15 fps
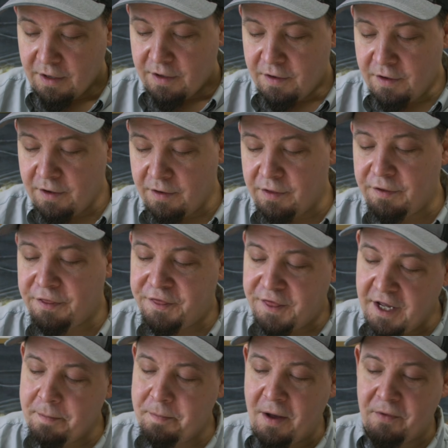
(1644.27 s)
The
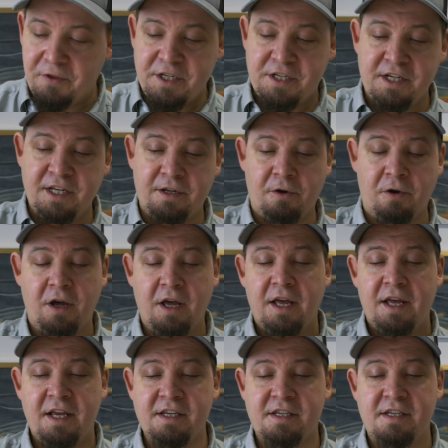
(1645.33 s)
thing about this needle
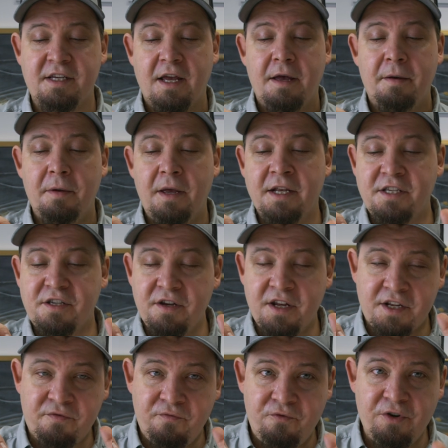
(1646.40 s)
is
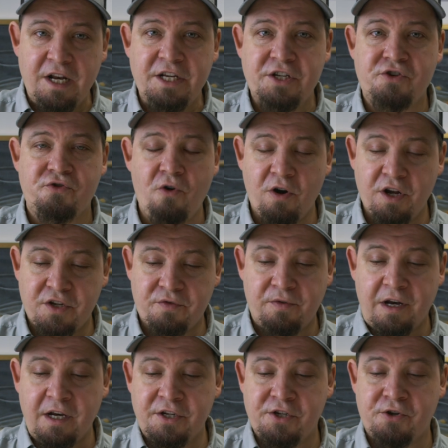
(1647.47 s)
it's really strong, it's
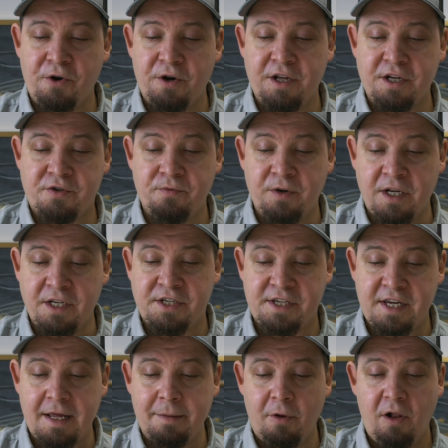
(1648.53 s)
really sturdy, it's really
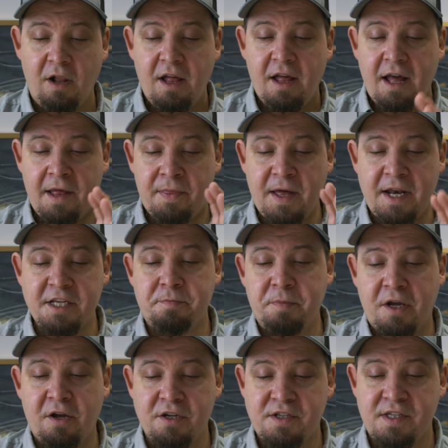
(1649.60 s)
stable, and that is
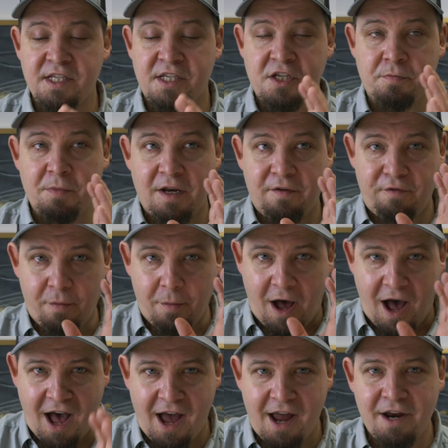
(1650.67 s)
because this is made from a
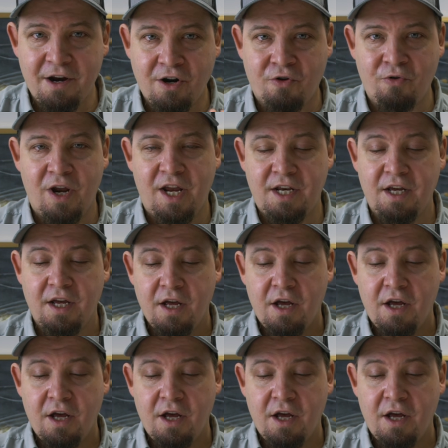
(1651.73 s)
higher grade